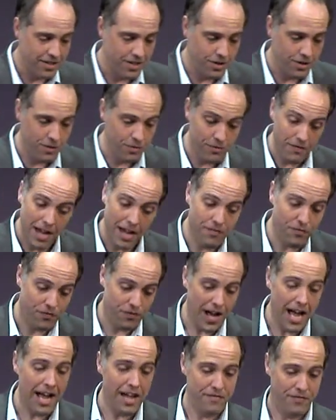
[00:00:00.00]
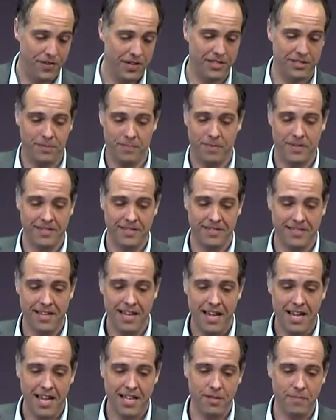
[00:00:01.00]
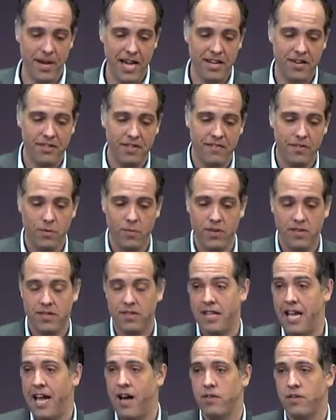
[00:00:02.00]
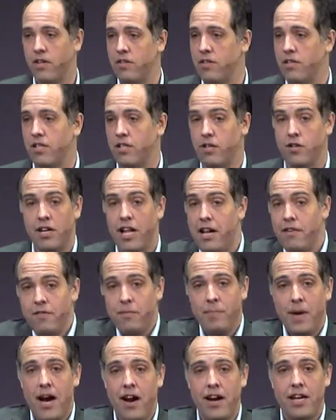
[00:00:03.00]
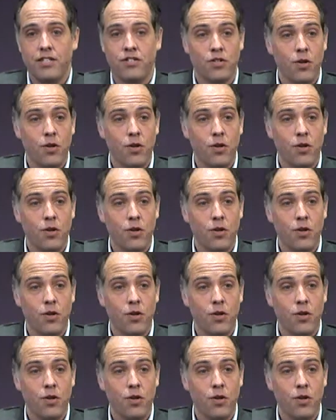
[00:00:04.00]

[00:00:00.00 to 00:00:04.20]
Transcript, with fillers: You've had five husbands, and the man you're living with now, you're, you're not even married.